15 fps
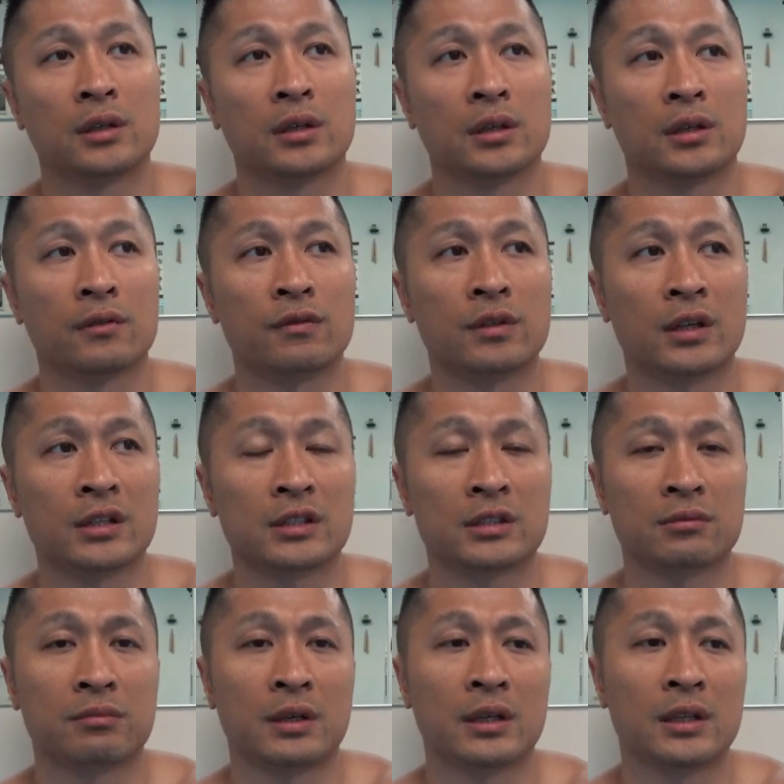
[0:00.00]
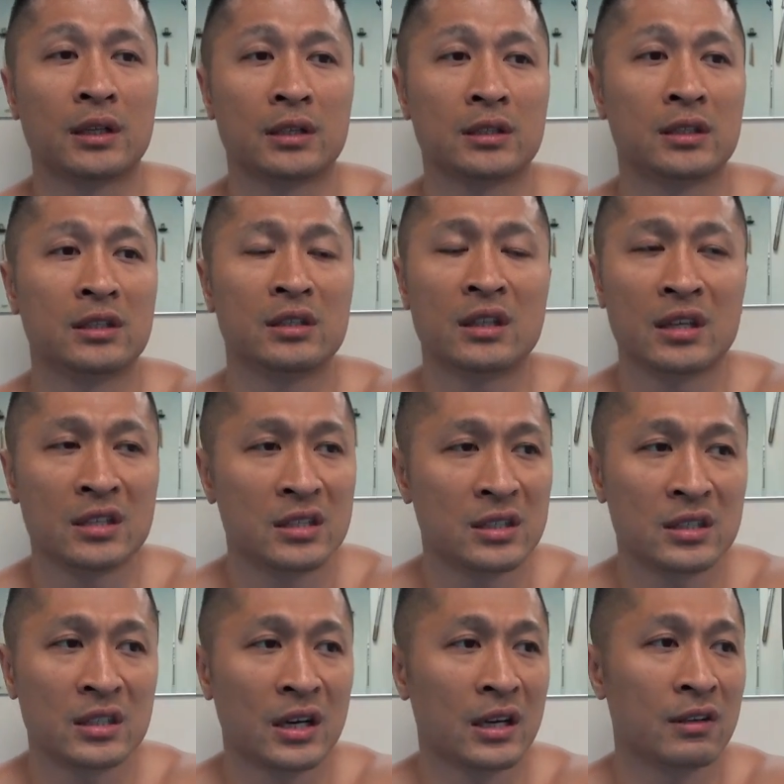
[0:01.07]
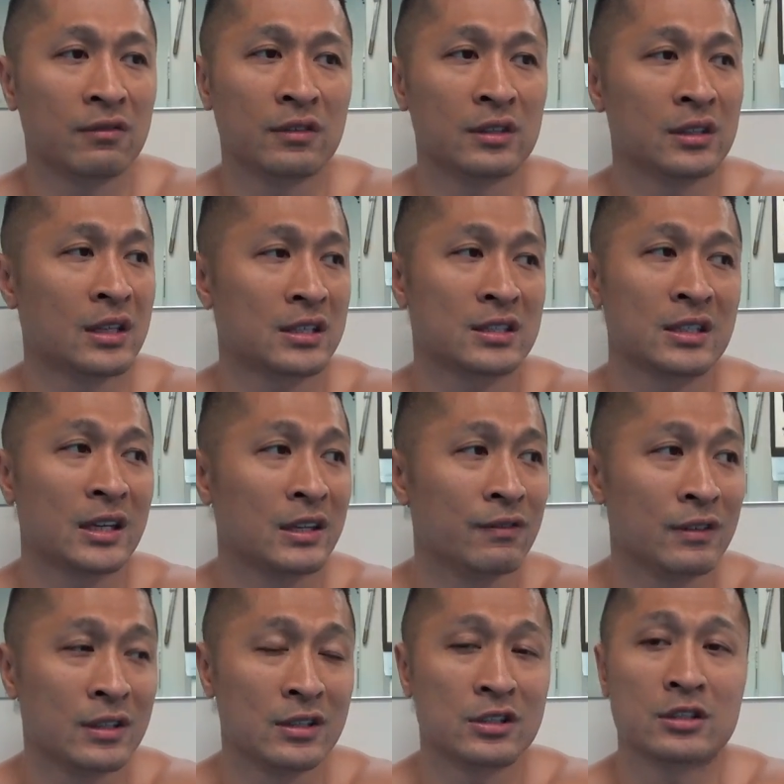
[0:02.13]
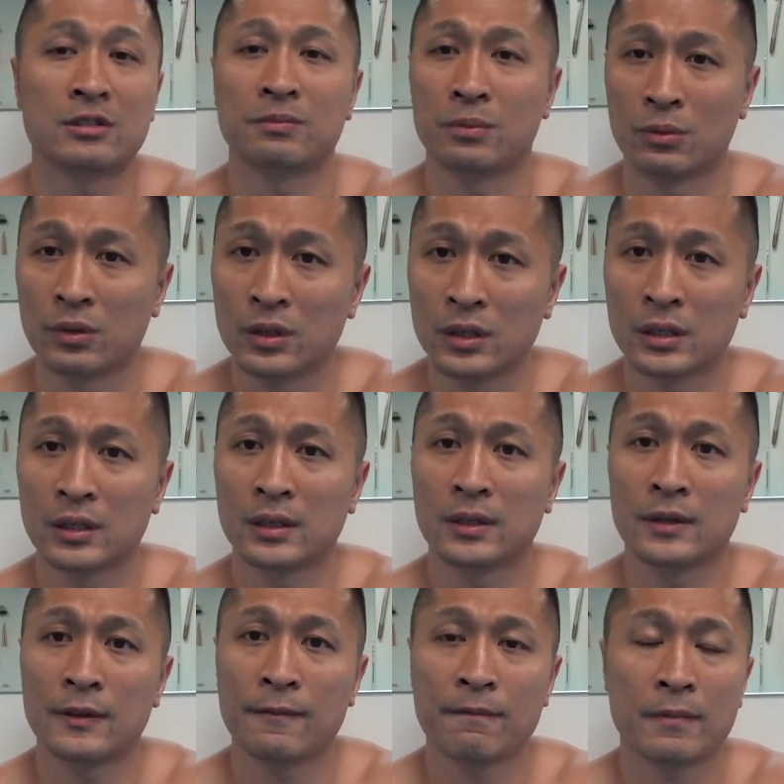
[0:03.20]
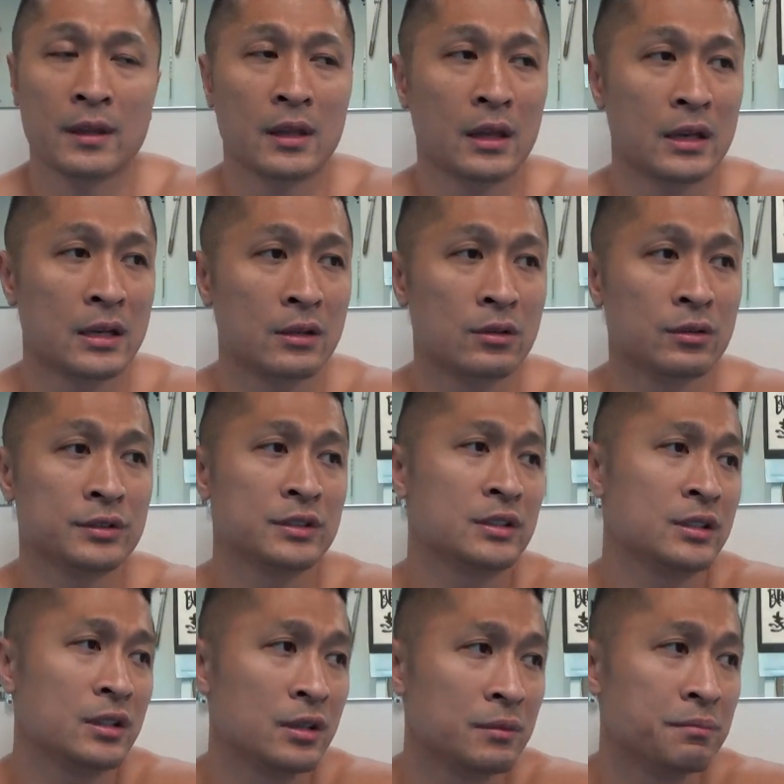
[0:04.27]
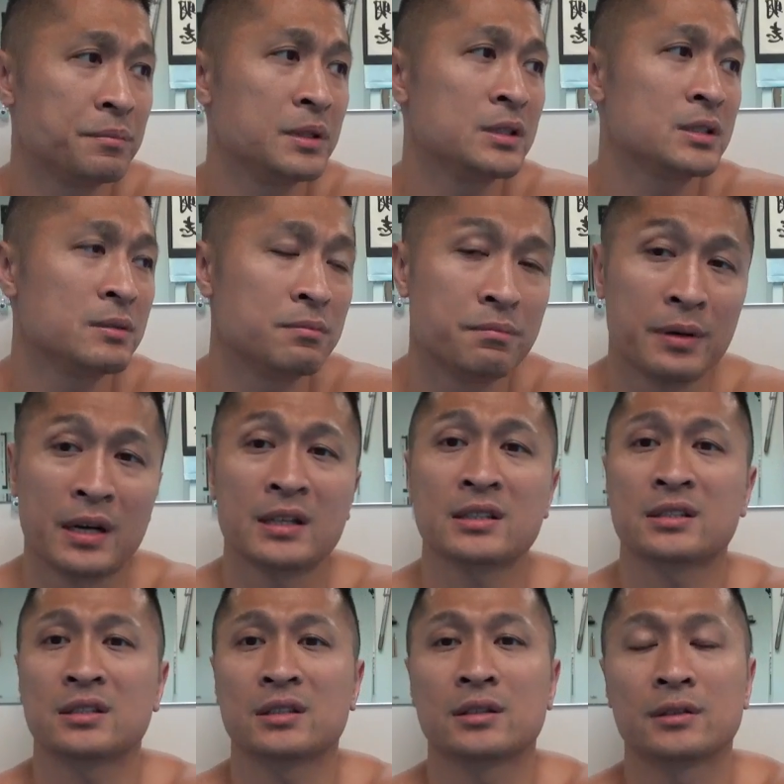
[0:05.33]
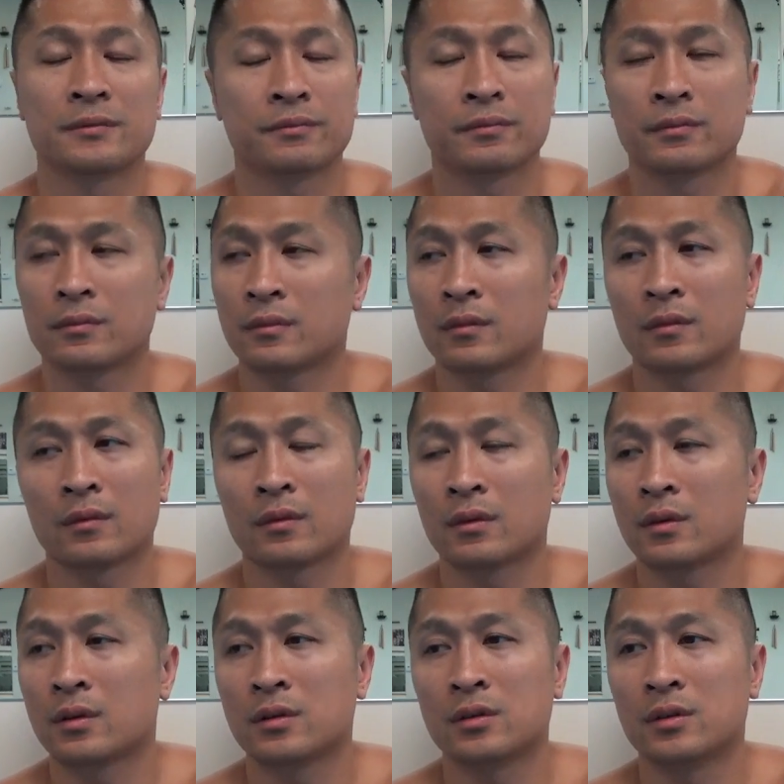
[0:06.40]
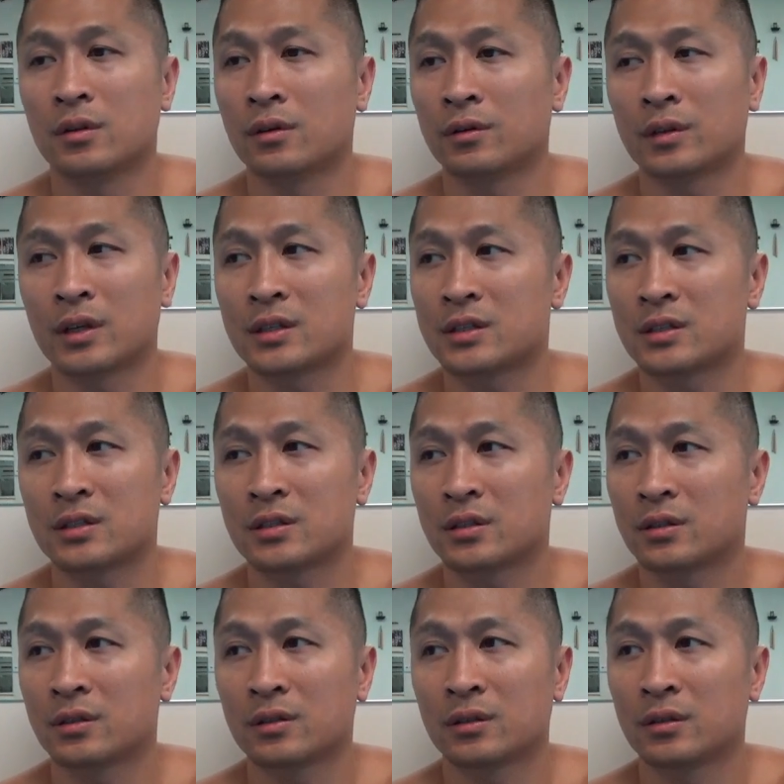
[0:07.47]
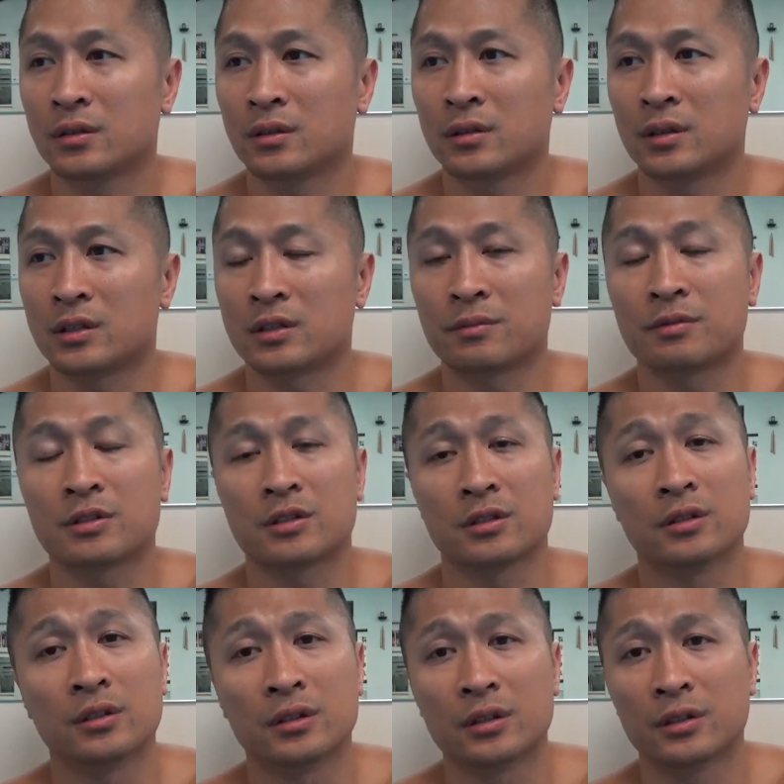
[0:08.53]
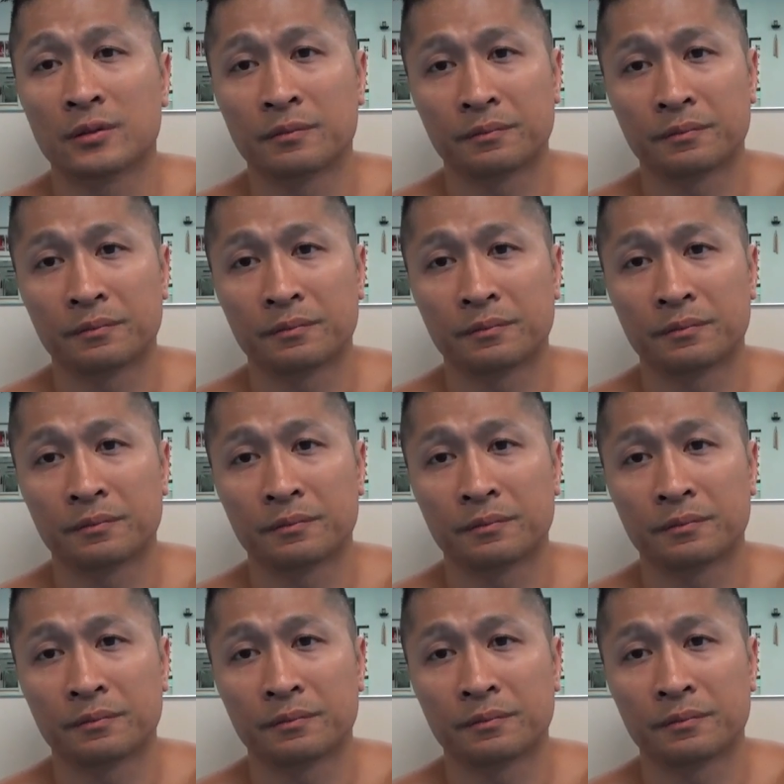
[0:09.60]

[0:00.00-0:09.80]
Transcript: And if you got somebody that that's not even that's not even his sport, and he goes in there and beats the best, you know that's that's absurd.